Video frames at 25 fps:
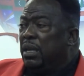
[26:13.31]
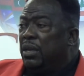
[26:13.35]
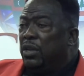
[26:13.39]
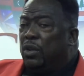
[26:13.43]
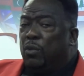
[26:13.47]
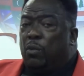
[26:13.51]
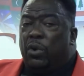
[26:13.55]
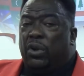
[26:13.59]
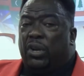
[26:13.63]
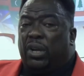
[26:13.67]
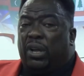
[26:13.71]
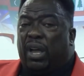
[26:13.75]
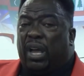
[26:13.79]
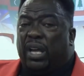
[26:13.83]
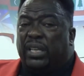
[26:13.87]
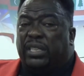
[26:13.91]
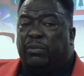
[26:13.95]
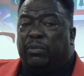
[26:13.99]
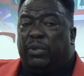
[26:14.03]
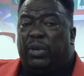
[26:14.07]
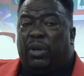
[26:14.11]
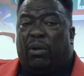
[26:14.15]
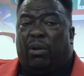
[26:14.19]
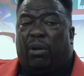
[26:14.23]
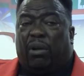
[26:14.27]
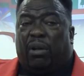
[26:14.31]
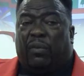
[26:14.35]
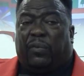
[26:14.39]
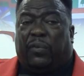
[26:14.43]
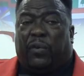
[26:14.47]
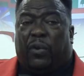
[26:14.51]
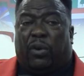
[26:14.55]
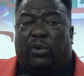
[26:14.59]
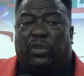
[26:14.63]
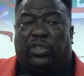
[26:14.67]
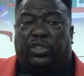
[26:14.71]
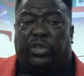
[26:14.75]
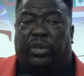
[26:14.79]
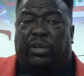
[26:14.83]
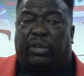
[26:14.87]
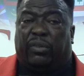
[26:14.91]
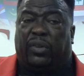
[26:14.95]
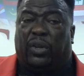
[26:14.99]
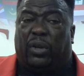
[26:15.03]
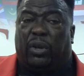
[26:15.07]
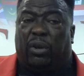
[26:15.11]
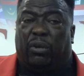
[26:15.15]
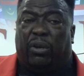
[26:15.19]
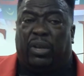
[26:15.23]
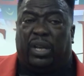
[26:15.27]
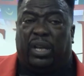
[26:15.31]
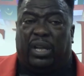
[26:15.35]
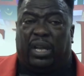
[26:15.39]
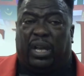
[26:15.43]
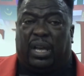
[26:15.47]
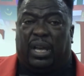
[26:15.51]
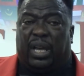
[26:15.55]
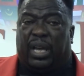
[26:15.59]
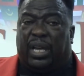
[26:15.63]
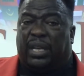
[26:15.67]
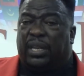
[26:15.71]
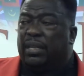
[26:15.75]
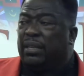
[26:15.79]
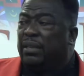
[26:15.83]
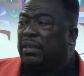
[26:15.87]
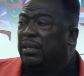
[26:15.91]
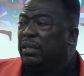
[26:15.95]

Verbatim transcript: The word of God said we all fall short of the glory of God.